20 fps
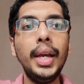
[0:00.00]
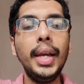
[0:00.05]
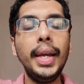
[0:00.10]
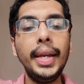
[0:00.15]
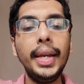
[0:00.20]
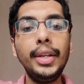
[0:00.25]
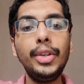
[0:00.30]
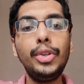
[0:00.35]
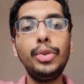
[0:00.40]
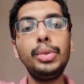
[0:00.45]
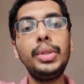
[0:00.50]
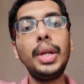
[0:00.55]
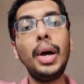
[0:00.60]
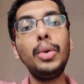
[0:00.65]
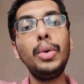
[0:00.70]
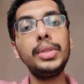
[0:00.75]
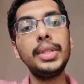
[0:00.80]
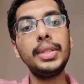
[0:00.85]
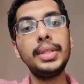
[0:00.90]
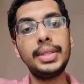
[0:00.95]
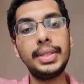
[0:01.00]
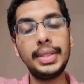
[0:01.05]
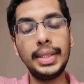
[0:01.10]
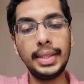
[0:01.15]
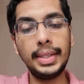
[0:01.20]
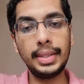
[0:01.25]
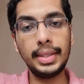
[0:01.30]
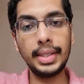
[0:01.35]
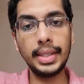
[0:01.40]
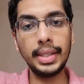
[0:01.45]
In
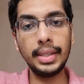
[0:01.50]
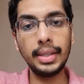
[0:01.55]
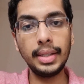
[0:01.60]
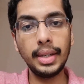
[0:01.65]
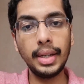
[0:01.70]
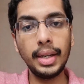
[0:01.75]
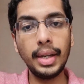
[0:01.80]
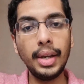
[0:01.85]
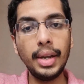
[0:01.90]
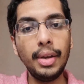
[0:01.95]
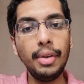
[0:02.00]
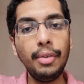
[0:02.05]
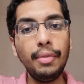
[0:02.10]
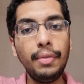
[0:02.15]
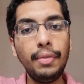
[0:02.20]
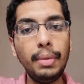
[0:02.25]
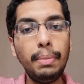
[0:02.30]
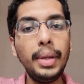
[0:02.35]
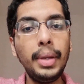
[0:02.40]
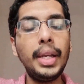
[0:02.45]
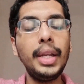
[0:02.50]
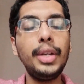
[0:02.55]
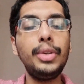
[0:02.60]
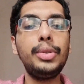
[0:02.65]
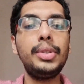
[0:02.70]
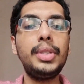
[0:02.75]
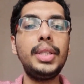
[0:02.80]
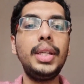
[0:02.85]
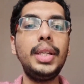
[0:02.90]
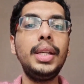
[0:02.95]
2016, we begin to
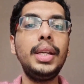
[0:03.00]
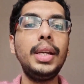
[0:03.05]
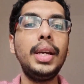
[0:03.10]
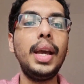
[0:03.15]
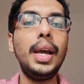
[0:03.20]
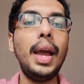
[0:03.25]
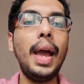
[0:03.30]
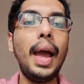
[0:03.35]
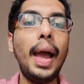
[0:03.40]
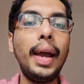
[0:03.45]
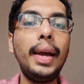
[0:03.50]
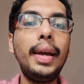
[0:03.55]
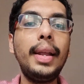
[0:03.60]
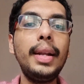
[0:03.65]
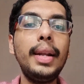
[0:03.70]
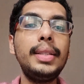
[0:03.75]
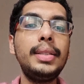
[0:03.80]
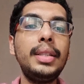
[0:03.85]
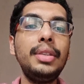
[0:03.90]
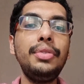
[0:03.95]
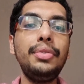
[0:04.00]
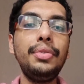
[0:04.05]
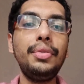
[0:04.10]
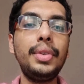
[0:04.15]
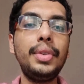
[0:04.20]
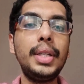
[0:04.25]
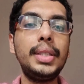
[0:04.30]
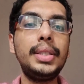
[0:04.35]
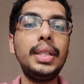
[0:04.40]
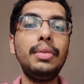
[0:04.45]
see aggressive
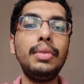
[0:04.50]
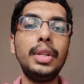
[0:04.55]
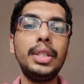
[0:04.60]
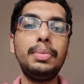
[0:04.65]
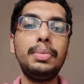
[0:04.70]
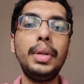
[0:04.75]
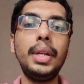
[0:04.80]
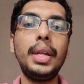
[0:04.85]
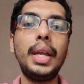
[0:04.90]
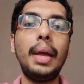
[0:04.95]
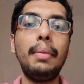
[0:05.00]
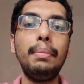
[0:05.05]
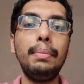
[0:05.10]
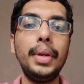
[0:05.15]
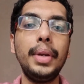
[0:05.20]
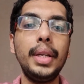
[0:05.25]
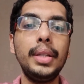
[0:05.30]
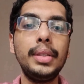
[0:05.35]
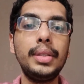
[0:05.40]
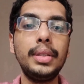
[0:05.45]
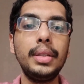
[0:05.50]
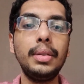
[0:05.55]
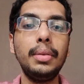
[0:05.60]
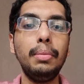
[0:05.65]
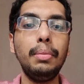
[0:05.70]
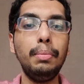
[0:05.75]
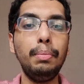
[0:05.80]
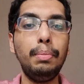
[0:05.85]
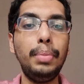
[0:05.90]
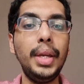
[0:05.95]
disinvestment campaigns
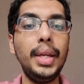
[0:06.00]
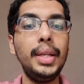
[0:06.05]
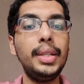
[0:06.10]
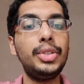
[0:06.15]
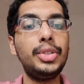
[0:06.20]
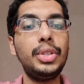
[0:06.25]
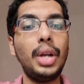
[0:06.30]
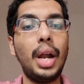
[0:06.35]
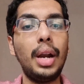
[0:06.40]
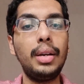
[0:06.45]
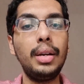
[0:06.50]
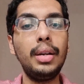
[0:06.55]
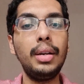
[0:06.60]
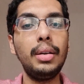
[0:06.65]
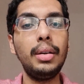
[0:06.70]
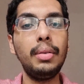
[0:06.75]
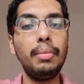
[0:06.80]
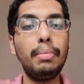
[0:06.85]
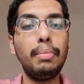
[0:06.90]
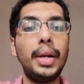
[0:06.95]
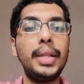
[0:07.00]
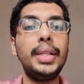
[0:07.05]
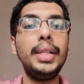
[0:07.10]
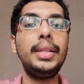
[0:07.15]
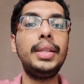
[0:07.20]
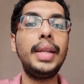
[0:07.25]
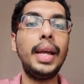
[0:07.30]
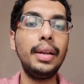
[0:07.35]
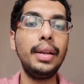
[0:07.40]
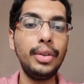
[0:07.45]
being started by the
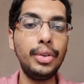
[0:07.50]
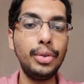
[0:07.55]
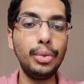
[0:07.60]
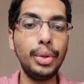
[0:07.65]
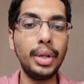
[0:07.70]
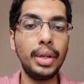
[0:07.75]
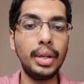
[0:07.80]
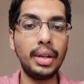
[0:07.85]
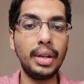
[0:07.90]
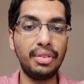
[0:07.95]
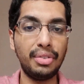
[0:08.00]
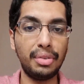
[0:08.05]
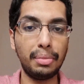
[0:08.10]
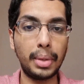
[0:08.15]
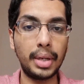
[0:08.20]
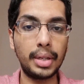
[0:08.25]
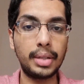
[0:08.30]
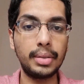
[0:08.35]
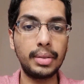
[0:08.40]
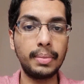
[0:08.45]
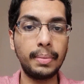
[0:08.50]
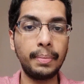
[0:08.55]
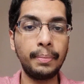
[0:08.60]
then union government.